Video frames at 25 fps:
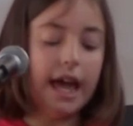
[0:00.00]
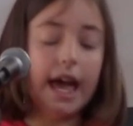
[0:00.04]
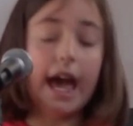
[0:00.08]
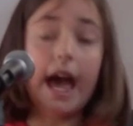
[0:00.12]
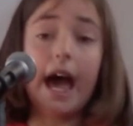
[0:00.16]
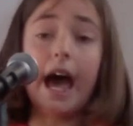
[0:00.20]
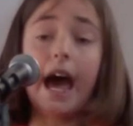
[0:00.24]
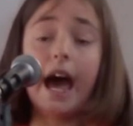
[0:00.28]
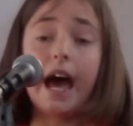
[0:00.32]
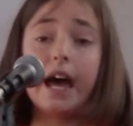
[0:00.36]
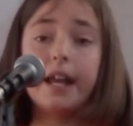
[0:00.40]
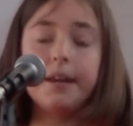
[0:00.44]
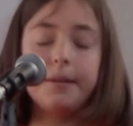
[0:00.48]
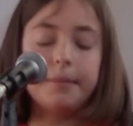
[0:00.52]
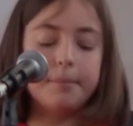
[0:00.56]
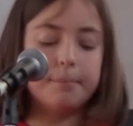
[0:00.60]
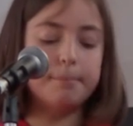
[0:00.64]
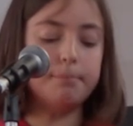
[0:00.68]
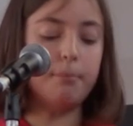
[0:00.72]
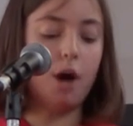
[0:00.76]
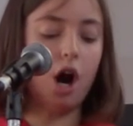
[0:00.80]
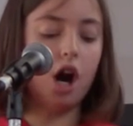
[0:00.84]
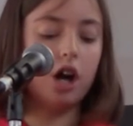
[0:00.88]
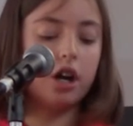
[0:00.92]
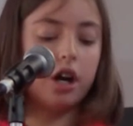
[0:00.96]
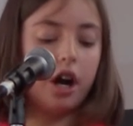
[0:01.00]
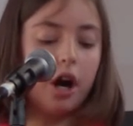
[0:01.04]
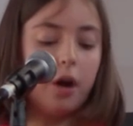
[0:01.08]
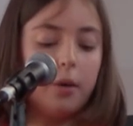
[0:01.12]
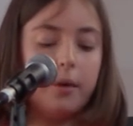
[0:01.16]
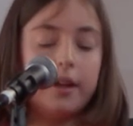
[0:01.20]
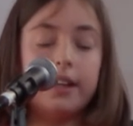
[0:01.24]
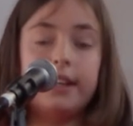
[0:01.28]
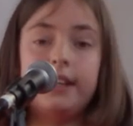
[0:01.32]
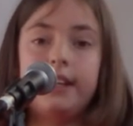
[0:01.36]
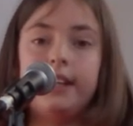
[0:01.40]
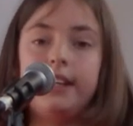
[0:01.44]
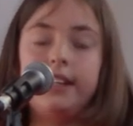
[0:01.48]
Anne,
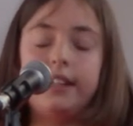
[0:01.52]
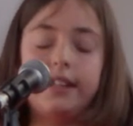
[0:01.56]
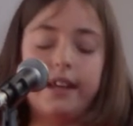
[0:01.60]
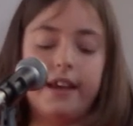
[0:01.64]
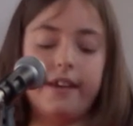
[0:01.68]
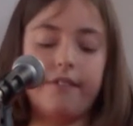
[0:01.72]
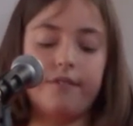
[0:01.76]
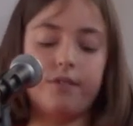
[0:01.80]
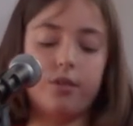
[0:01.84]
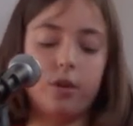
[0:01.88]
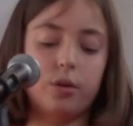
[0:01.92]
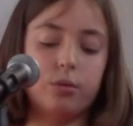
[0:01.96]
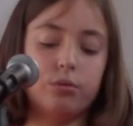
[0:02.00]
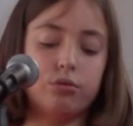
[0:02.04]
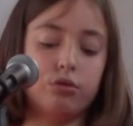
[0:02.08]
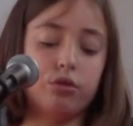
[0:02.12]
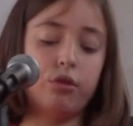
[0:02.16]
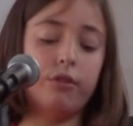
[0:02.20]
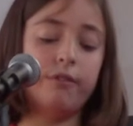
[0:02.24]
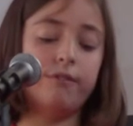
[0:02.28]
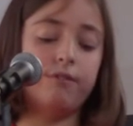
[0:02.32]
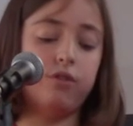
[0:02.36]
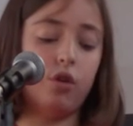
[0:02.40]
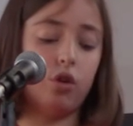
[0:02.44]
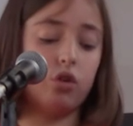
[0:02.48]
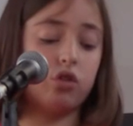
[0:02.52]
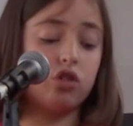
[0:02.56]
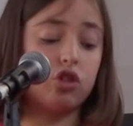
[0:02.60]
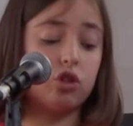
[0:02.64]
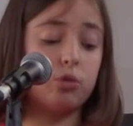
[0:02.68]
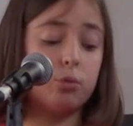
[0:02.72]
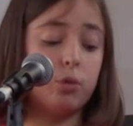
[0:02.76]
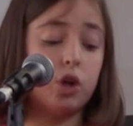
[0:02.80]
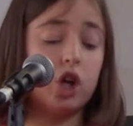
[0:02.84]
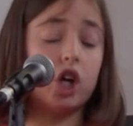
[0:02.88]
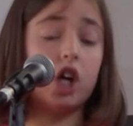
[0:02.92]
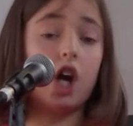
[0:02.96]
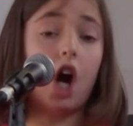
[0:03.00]
Margot and Edith were all forced to
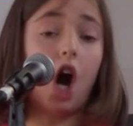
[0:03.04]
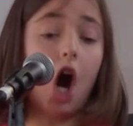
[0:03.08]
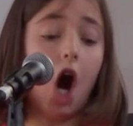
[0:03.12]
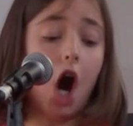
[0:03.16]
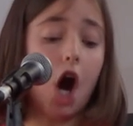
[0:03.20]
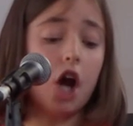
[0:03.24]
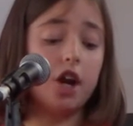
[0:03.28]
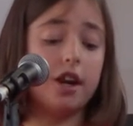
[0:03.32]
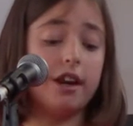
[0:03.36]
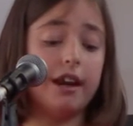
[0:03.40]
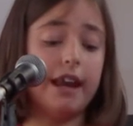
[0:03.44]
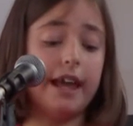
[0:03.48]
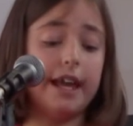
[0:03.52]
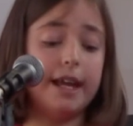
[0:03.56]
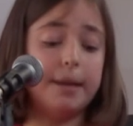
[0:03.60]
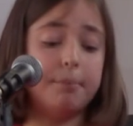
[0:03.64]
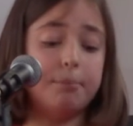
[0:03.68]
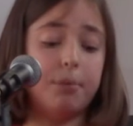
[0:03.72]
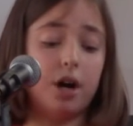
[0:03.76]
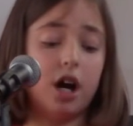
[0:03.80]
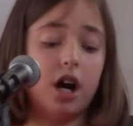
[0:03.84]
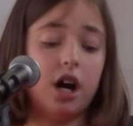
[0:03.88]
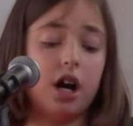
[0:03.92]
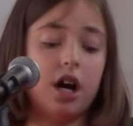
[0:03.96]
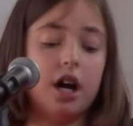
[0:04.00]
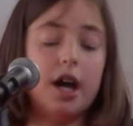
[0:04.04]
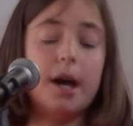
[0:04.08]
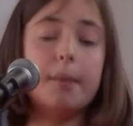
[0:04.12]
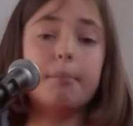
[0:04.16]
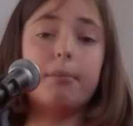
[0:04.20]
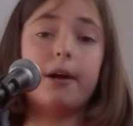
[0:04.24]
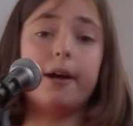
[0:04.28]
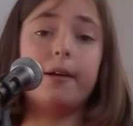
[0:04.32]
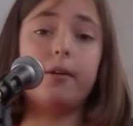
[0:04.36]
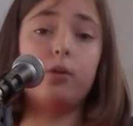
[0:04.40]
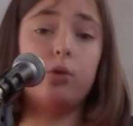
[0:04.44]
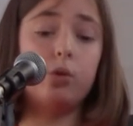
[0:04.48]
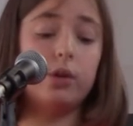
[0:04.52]
work hard labour
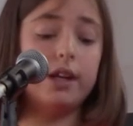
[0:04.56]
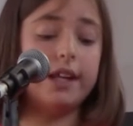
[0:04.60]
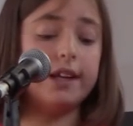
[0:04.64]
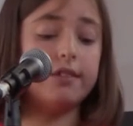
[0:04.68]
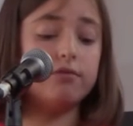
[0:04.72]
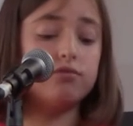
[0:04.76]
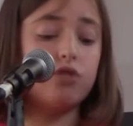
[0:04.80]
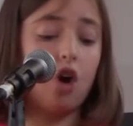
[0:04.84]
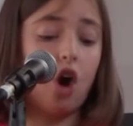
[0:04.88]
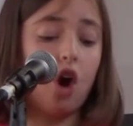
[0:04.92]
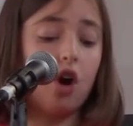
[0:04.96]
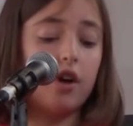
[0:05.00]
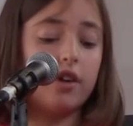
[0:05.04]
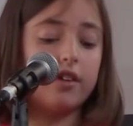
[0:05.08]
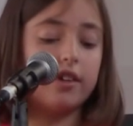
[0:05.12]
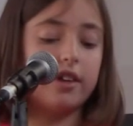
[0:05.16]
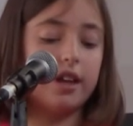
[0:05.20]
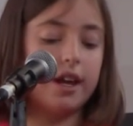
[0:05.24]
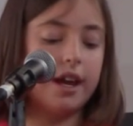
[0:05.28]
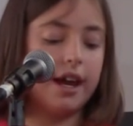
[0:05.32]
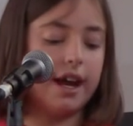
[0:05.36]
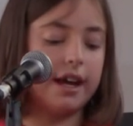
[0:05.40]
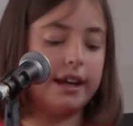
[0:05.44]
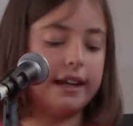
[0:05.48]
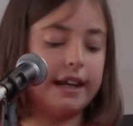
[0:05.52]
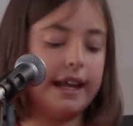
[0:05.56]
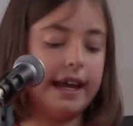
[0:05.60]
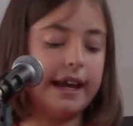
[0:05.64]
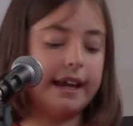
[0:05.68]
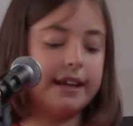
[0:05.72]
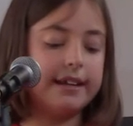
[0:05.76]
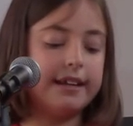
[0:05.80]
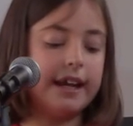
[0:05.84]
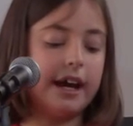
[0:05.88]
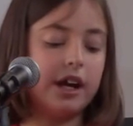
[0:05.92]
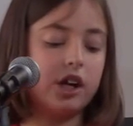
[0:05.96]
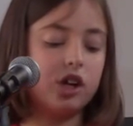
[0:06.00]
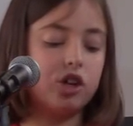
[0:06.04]
by hauling rocks and laying
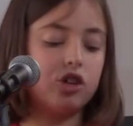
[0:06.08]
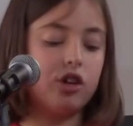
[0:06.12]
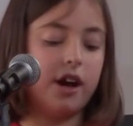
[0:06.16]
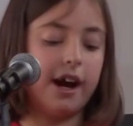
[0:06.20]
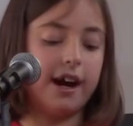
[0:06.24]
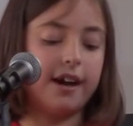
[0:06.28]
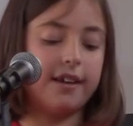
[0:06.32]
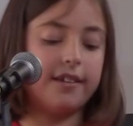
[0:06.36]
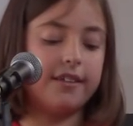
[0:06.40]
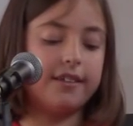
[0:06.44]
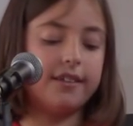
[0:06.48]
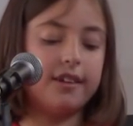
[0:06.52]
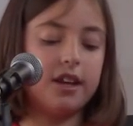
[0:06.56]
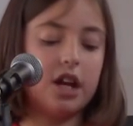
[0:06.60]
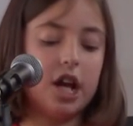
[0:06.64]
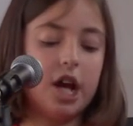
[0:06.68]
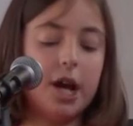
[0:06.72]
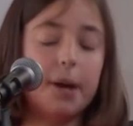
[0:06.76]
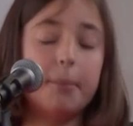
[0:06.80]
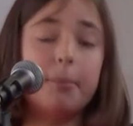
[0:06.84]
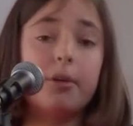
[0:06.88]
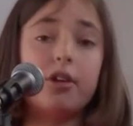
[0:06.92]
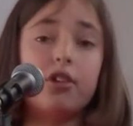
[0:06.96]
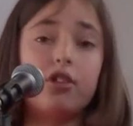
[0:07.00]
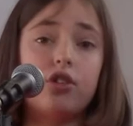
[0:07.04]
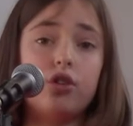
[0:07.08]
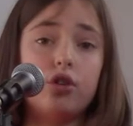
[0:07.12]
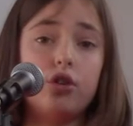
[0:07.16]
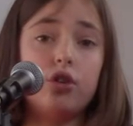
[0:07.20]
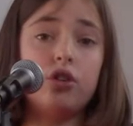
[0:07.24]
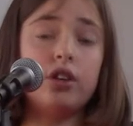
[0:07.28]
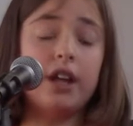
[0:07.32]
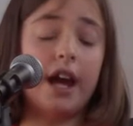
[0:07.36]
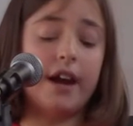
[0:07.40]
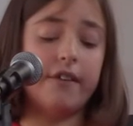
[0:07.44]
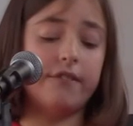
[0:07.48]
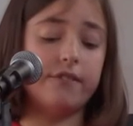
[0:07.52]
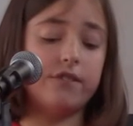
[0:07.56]
down grass. But soon
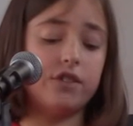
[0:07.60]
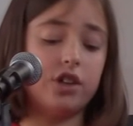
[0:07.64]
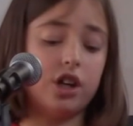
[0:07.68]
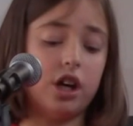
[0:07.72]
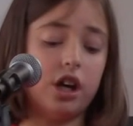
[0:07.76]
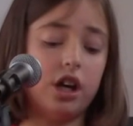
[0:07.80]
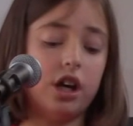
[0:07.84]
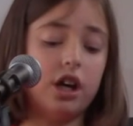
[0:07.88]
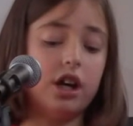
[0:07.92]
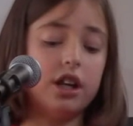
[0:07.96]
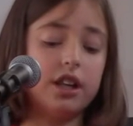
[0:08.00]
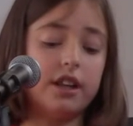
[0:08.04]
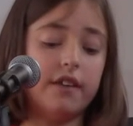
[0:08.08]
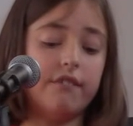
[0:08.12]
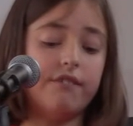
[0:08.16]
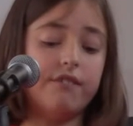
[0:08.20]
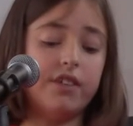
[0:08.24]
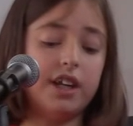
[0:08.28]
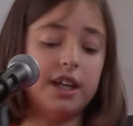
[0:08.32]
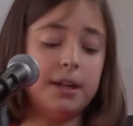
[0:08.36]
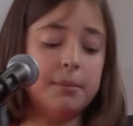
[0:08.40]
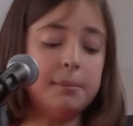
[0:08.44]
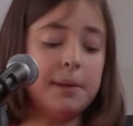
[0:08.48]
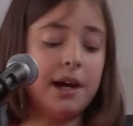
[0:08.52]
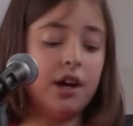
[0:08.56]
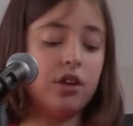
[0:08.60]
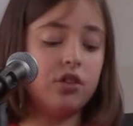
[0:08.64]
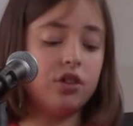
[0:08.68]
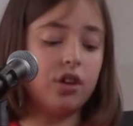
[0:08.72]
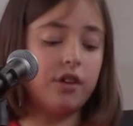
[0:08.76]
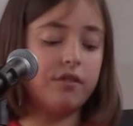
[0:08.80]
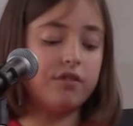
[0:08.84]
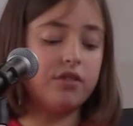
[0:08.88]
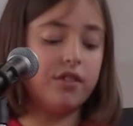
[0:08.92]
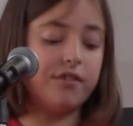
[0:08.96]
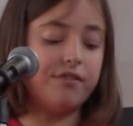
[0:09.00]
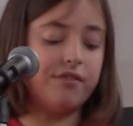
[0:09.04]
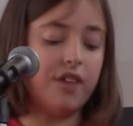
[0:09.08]
after, the females
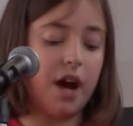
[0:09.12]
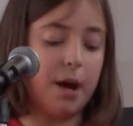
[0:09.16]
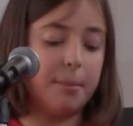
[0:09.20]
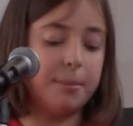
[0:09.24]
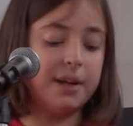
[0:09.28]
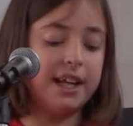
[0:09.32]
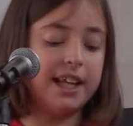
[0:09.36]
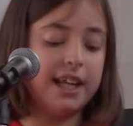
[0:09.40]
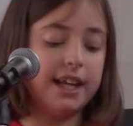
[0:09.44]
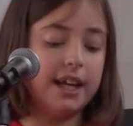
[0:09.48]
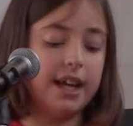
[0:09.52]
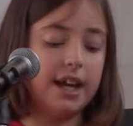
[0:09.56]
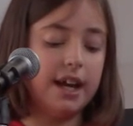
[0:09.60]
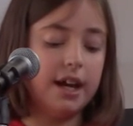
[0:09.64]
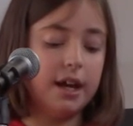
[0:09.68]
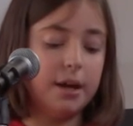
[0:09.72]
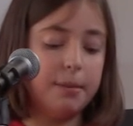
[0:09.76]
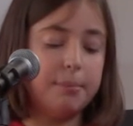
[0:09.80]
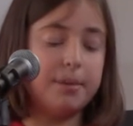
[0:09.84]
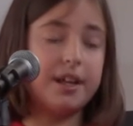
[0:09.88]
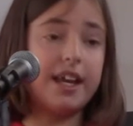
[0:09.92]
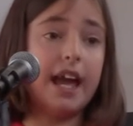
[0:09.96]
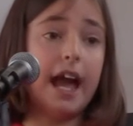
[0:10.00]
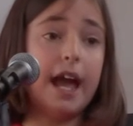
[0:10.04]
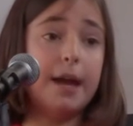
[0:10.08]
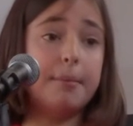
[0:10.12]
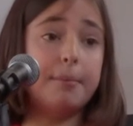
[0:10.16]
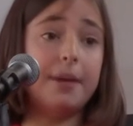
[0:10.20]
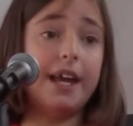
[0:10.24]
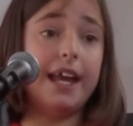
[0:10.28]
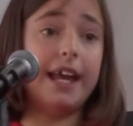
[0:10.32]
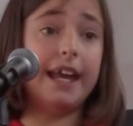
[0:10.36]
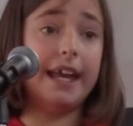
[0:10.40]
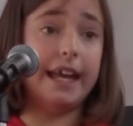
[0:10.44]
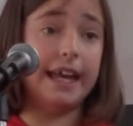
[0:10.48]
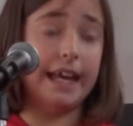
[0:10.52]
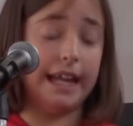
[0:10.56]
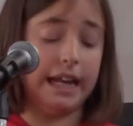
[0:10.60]
of the family became
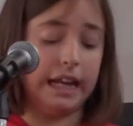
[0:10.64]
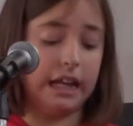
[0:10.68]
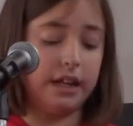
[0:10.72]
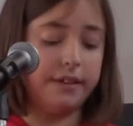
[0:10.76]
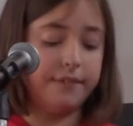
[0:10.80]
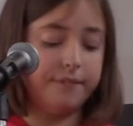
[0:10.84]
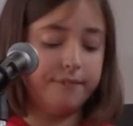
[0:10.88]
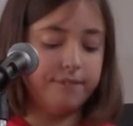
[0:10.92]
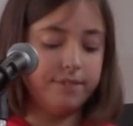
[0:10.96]
ill